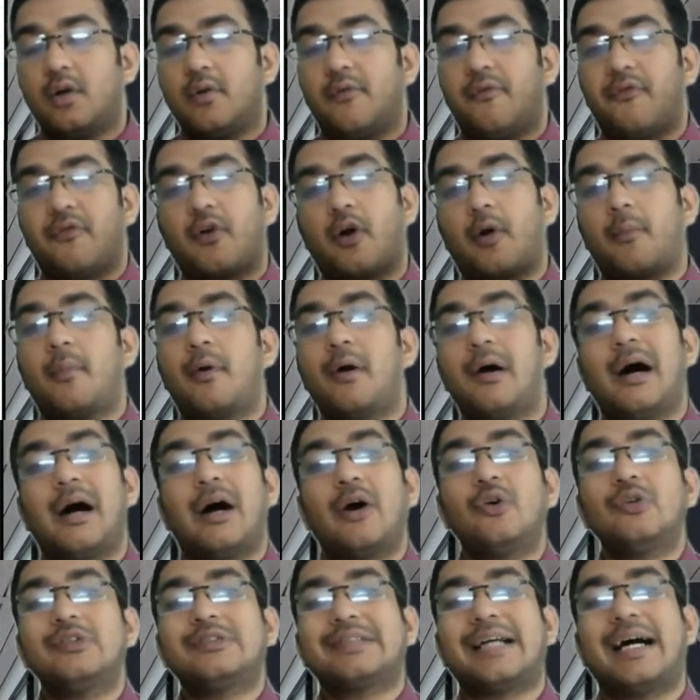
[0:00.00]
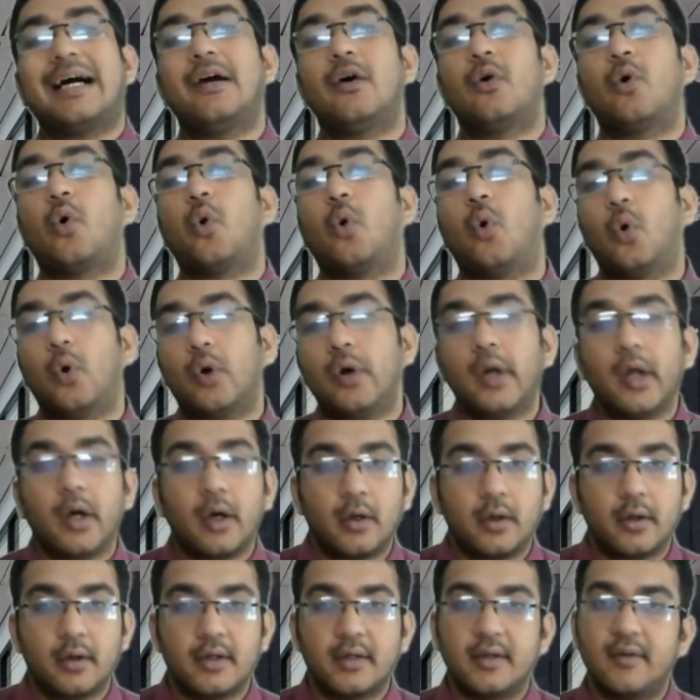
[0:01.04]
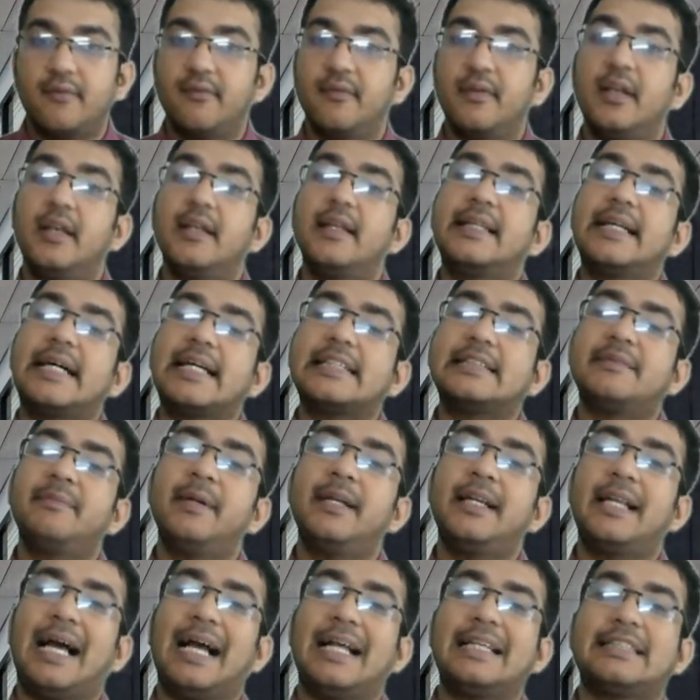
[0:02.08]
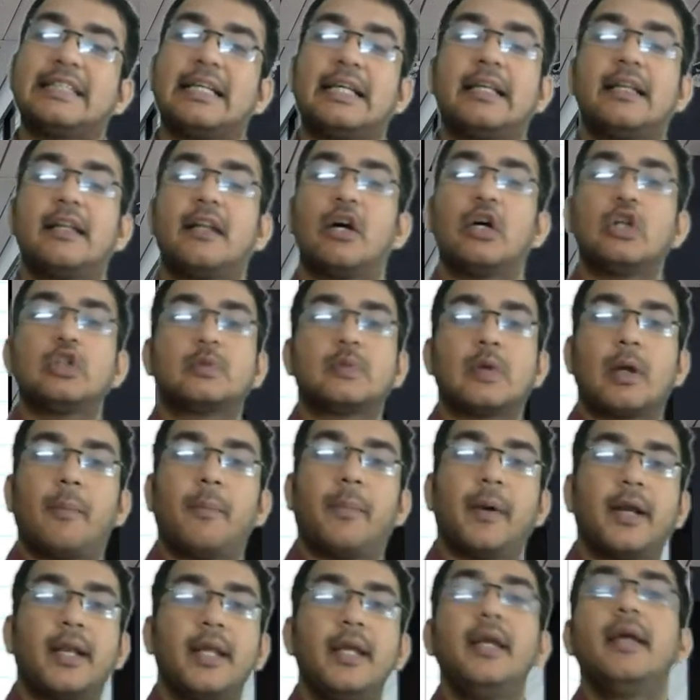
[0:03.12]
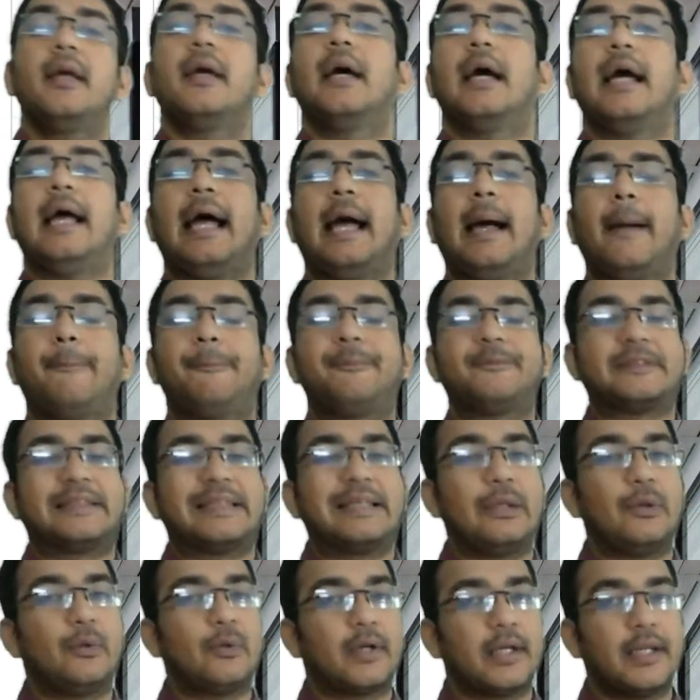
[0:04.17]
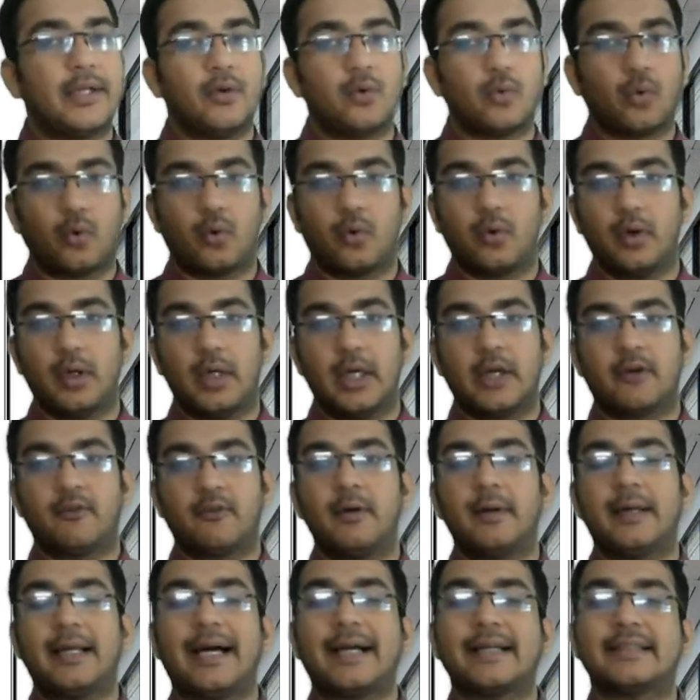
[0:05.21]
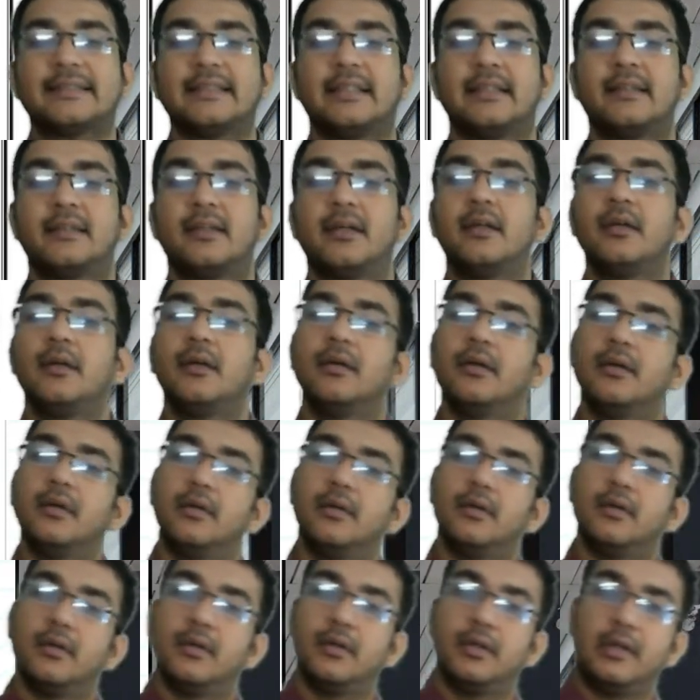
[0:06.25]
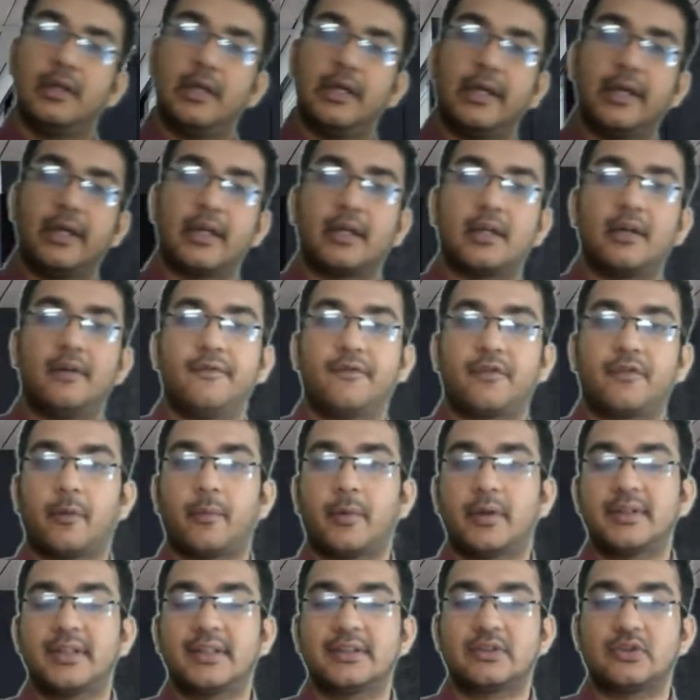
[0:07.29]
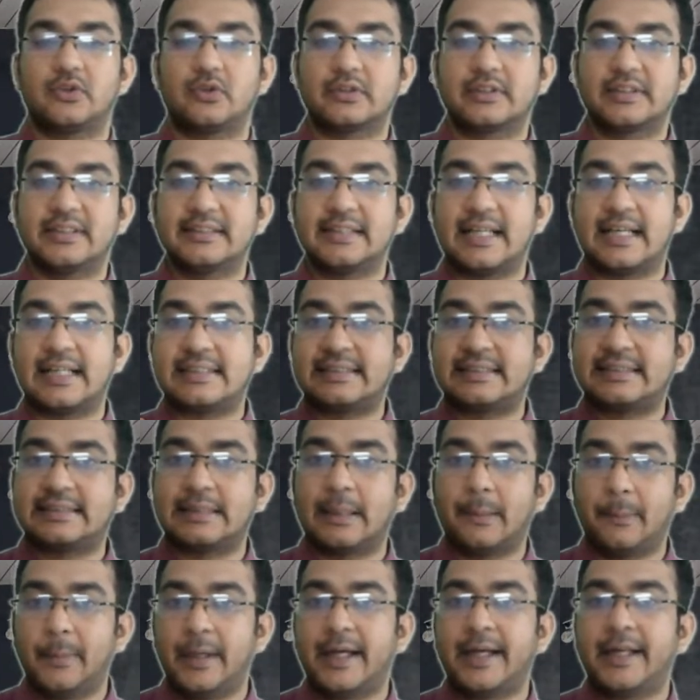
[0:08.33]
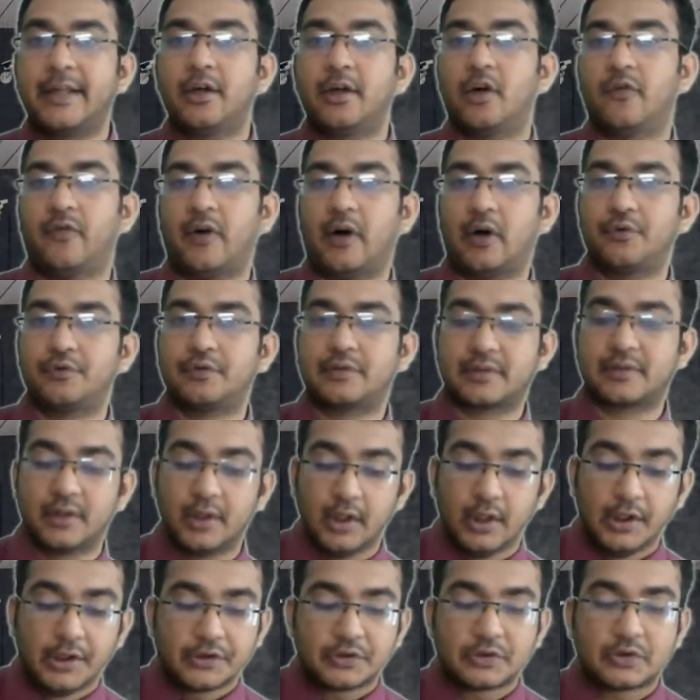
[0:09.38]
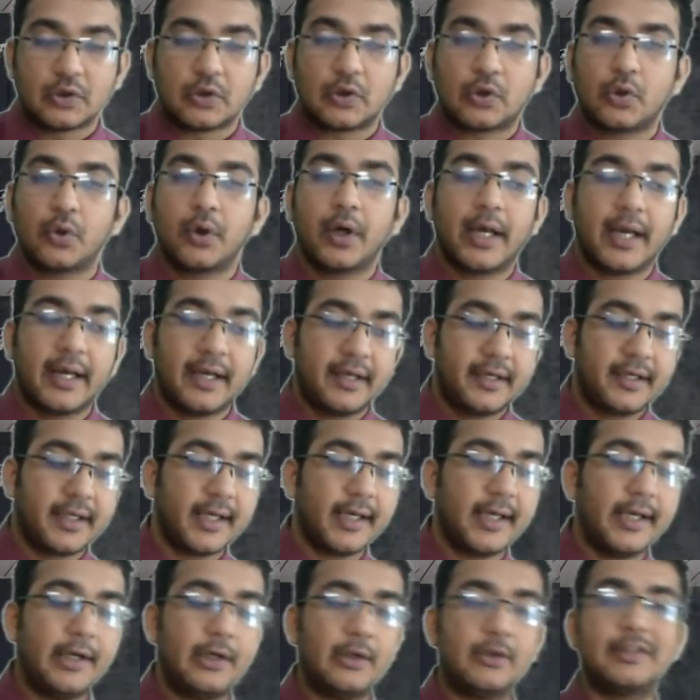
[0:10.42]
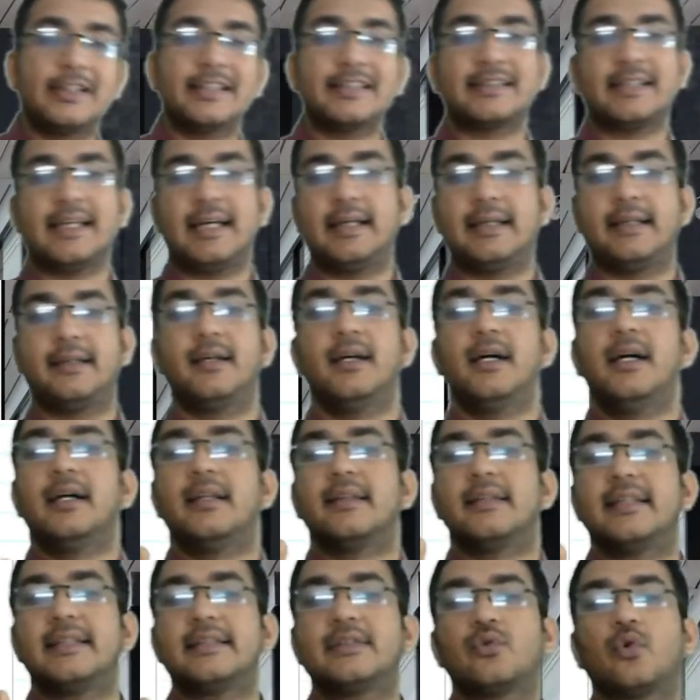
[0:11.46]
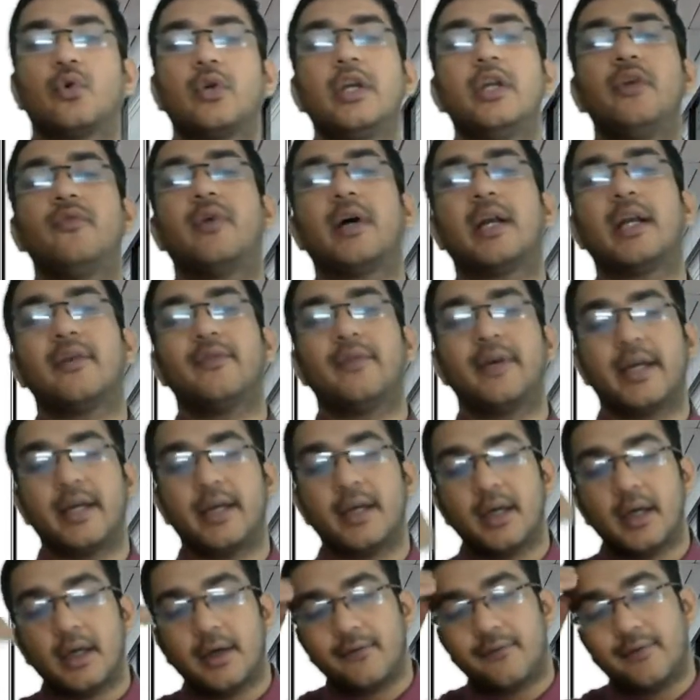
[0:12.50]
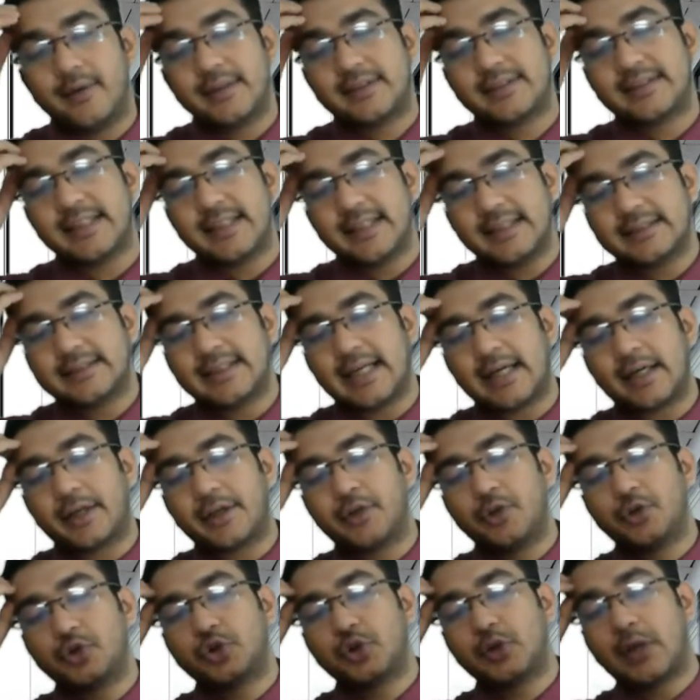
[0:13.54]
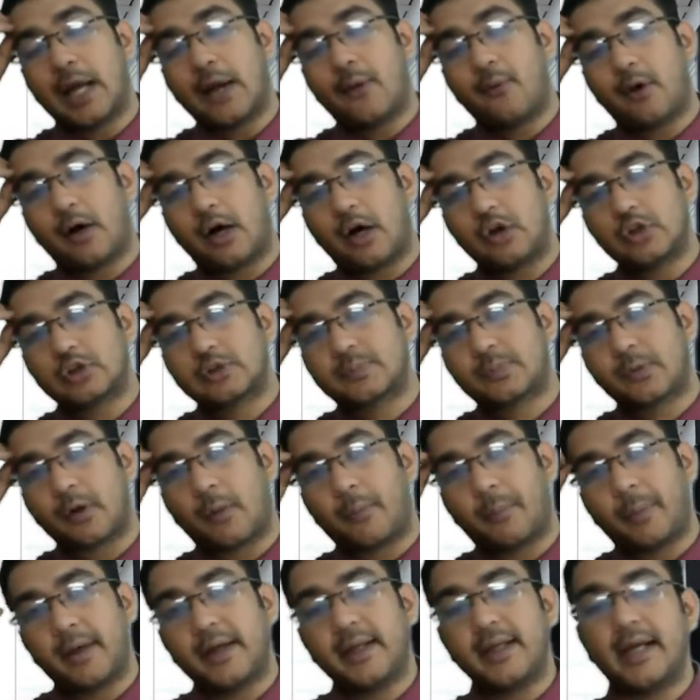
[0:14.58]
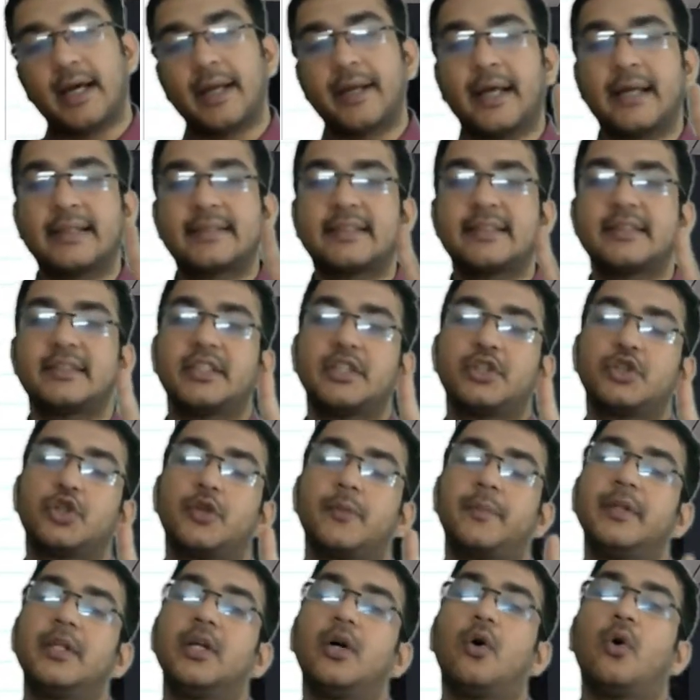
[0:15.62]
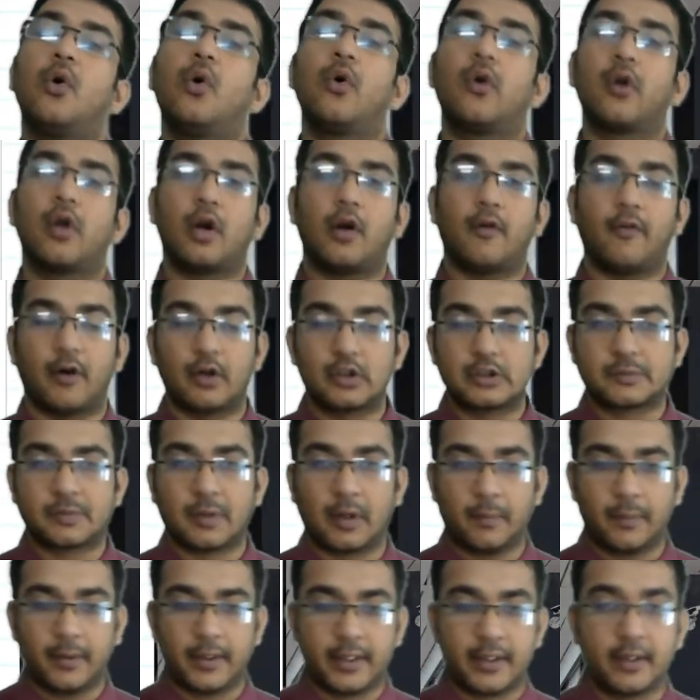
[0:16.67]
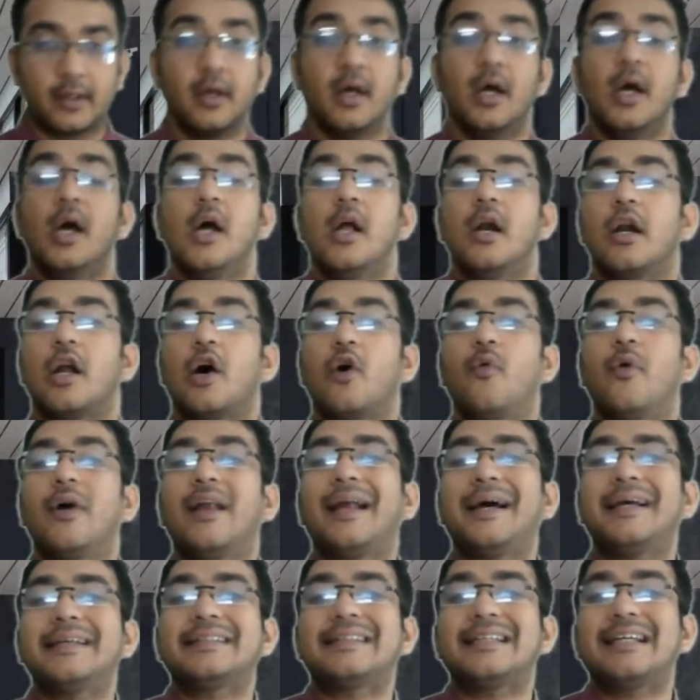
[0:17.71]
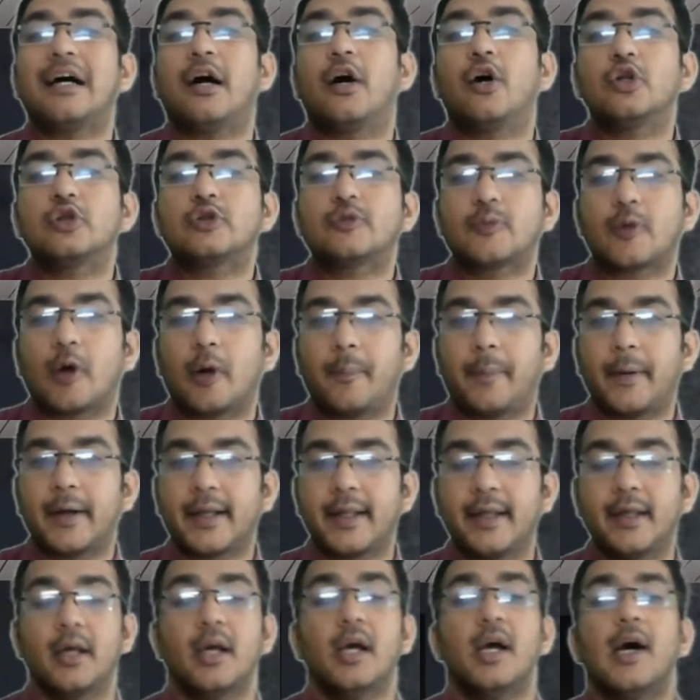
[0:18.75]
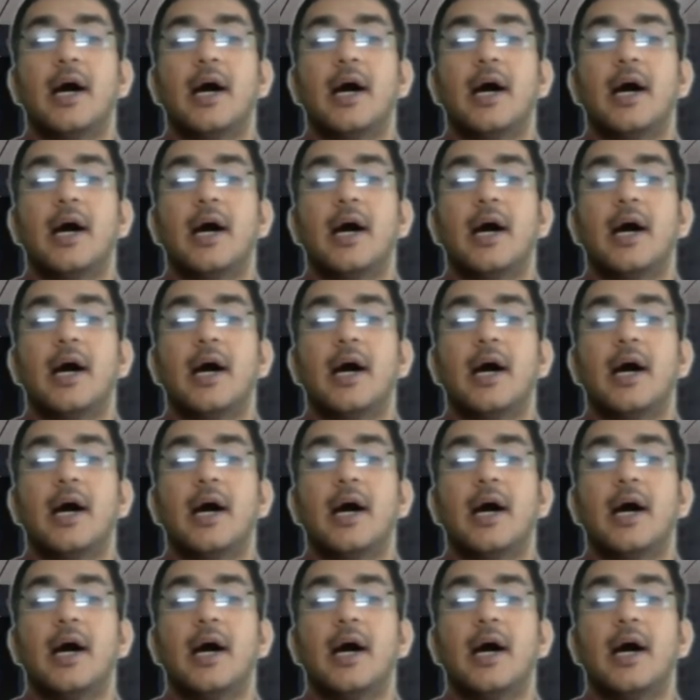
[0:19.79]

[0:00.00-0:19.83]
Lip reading: from a house I owned, will that be taxed under house property? Absolutely no. It will tax under income from other sources as subletting of house. So to enter into this head, there is only one way, which says that you should have a house property and assessee should be the owner of house property. Now when I say house property